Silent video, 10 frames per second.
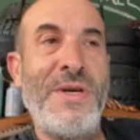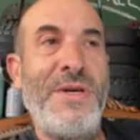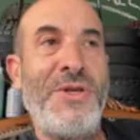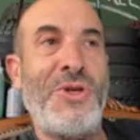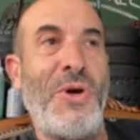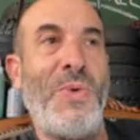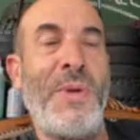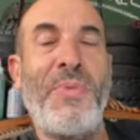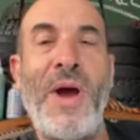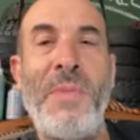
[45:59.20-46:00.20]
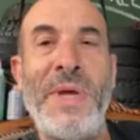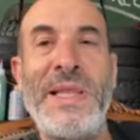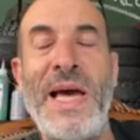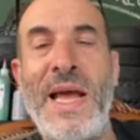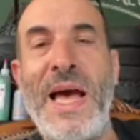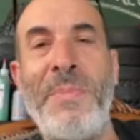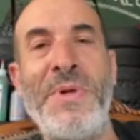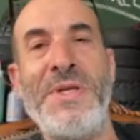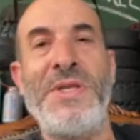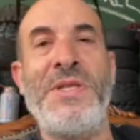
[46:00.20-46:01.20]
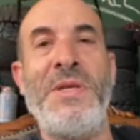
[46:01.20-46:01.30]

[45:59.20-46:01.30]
So when a problem like that happens, you see